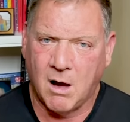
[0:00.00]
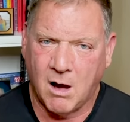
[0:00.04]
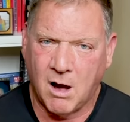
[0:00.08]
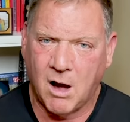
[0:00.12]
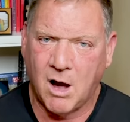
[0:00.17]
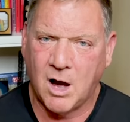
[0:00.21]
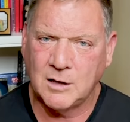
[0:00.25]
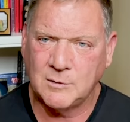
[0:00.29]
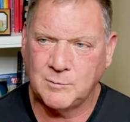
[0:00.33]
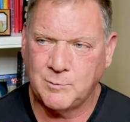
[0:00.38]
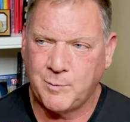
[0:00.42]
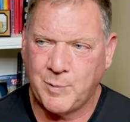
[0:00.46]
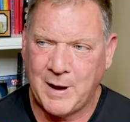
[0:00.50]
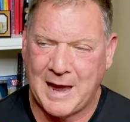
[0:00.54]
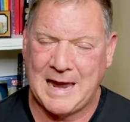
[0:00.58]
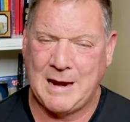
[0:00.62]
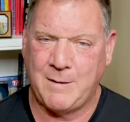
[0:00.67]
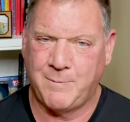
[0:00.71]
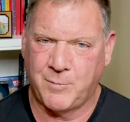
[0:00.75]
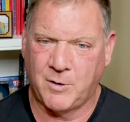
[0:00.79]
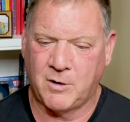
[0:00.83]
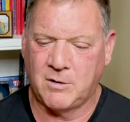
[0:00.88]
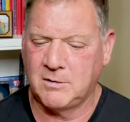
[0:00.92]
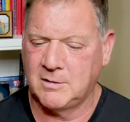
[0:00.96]
on
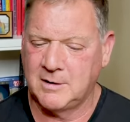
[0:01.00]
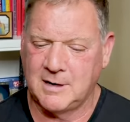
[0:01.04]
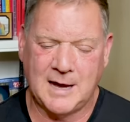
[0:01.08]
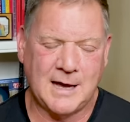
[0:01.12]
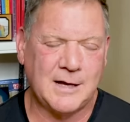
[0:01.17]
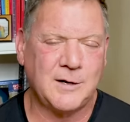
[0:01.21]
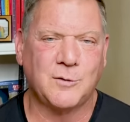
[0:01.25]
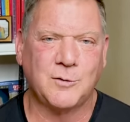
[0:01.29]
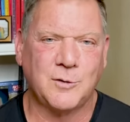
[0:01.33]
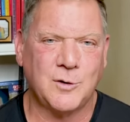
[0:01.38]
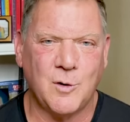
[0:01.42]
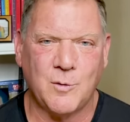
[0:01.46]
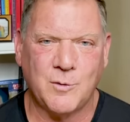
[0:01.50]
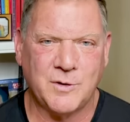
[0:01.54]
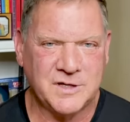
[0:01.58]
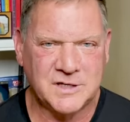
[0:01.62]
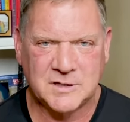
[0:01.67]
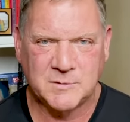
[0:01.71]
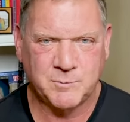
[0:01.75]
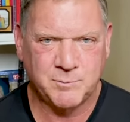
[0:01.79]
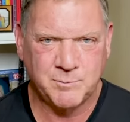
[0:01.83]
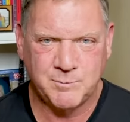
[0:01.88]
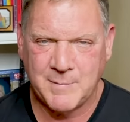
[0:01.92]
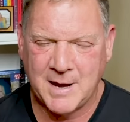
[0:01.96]
paper, and I don't know where
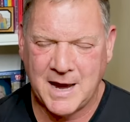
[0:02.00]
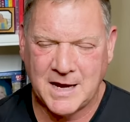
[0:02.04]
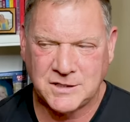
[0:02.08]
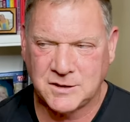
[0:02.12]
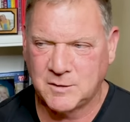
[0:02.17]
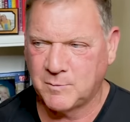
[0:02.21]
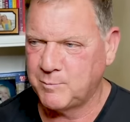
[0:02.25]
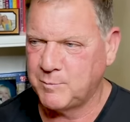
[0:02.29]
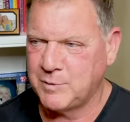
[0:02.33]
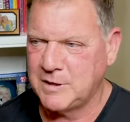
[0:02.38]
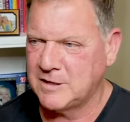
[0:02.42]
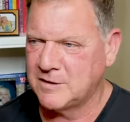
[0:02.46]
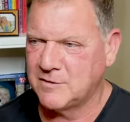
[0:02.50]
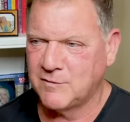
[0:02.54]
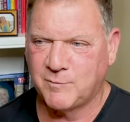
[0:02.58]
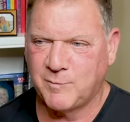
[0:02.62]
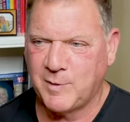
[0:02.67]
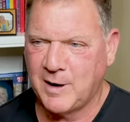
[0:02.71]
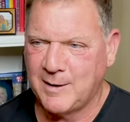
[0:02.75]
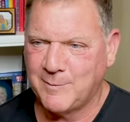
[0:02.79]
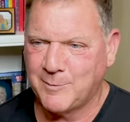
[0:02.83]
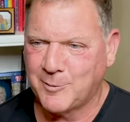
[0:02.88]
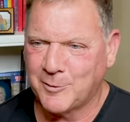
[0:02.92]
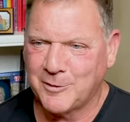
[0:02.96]
this magic piece of
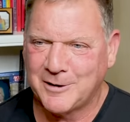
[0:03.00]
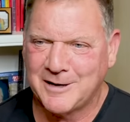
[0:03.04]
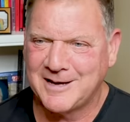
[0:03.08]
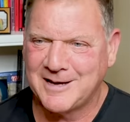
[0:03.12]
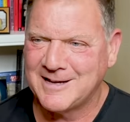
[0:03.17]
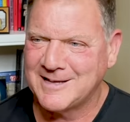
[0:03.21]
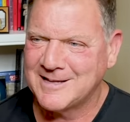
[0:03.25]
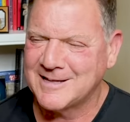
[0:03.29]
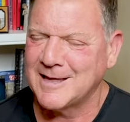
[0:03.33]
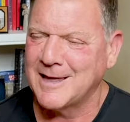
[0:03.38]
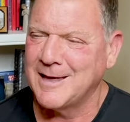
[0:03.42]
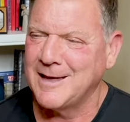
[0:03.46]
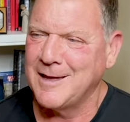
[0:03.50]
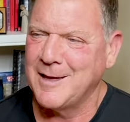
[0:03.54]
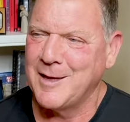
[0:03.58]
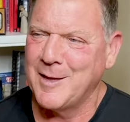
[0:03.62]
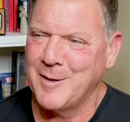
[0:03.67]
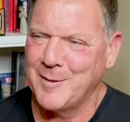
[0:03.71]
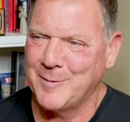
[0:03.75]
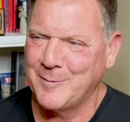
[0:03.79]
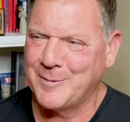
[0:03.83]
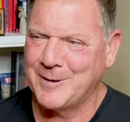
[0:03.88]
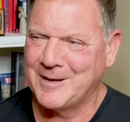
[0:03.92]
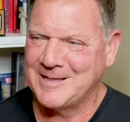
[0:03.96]
paper is,
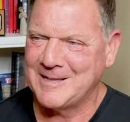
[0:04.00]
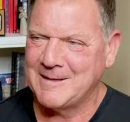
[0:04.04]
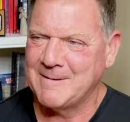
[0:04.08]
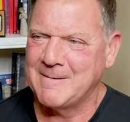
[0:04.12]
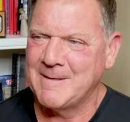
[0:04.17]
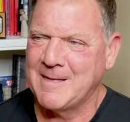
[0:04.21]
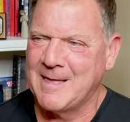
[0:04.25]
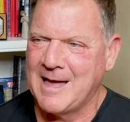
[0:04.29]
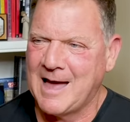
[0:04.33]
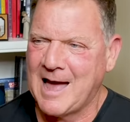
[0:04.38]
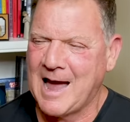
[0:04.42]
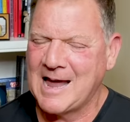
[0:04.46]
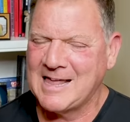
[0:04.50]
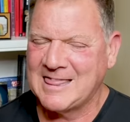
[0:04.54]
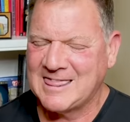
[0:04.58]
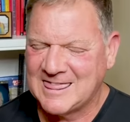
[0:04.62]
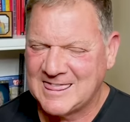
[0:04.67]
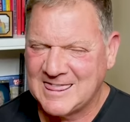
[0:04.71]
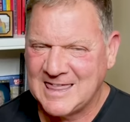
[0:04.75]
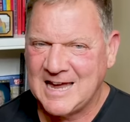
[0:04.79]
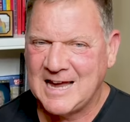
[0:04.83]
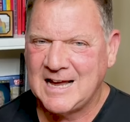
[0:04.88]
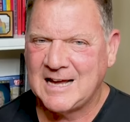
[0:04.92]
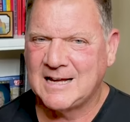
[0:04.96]
but I
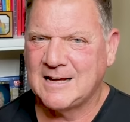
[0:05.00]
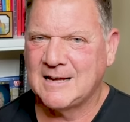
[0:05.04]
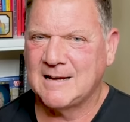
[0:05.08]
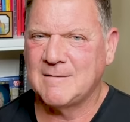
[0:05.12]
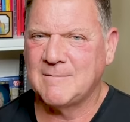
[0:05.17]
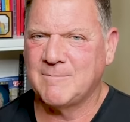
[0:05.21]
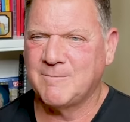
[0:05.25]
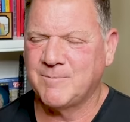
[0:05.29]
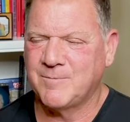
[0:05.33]
think,